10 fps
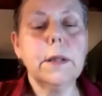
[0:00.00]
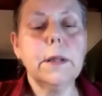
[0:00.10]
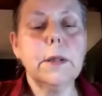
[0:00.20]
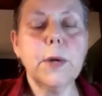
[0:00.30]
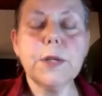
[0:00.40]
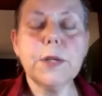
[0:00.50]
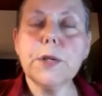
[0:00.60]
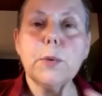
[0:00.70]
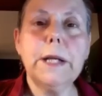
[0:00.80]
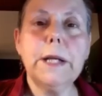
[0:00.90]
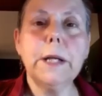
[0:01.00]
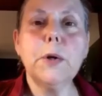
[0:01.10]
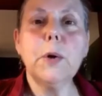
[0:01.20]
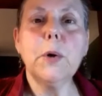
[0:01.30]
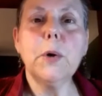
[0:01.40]
the rest of the world might not
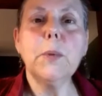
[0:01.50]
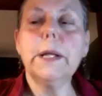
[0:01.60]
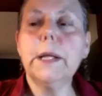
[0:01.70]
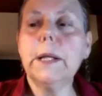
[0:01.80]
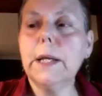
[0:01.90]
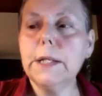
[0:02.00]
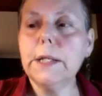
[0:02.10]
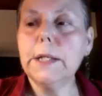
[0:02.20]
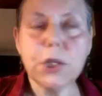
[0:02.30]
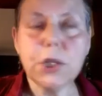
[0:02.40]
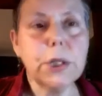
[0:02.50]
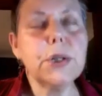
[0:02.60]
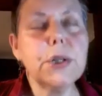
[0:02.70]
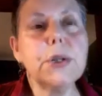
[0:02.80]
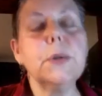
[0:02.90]
know, but in addition
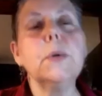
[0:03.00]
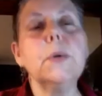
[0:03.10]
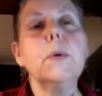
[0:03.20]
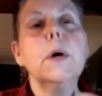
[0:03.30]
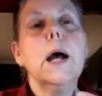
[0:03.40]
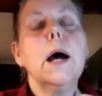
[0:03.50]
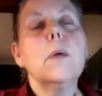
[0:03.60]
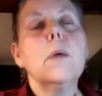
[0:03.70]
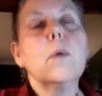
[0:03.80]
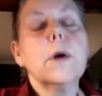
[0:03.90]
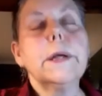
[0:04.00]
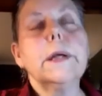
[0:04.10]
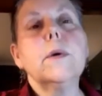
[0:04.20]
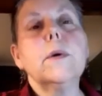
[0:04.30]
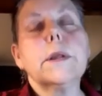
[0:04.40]
to working
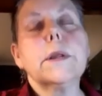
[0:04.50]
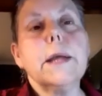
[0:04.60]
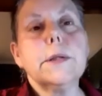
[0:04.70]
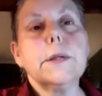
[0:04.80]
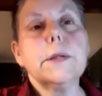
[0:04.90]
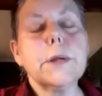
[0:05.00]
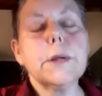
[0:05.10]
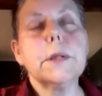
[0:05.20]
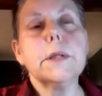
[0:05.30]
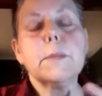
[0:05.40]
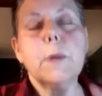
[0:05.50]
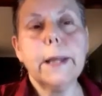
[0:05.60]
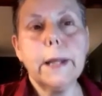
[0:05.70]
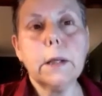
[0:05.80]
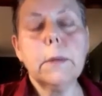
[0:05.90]
with cats and dogs in the small
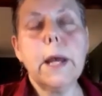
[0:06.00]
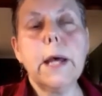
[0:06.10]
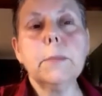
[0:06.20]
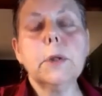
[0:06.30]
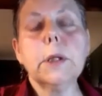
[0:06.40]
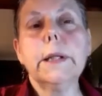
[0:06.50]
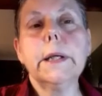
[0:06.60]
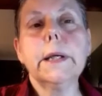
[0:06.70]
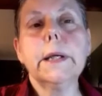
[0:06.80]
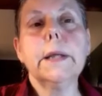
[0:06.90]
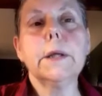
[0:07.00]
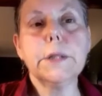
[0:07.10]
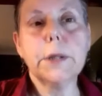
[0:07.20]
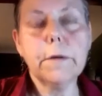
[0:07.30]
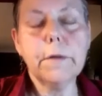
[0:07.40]
animal clinic at the
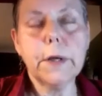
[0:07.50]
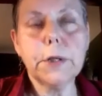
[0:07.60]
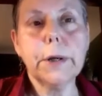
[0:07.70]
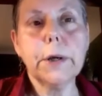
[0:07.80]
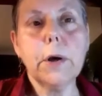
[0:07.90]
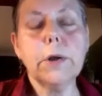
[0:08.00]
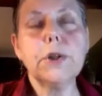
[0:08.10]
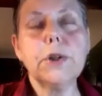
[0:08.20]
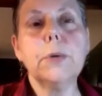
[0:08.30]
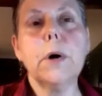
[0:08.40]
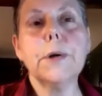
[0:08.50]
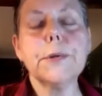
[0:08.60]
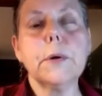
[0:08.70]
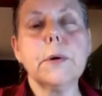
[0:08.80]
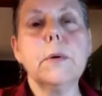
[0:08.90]
Ontario Veterinary College, you
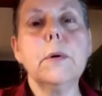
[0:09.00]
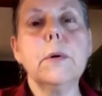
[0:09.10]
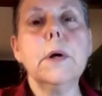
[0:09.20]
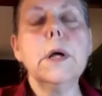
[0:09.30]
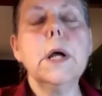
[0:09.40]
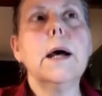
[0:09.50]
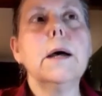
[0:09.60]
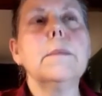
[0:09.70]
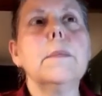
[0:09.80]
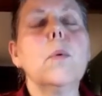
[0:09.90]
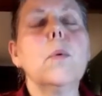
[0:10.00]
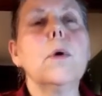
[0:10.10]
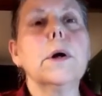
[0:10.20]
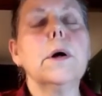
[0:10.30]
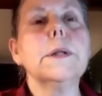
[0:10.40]
also
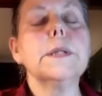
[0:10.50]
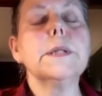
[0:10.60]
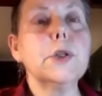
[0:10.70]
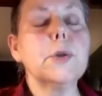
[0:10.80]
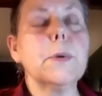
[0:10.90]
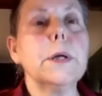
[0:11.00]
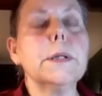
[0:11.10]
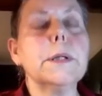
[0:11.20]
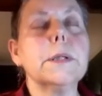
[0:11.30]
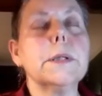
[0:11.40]
work on sanctuaries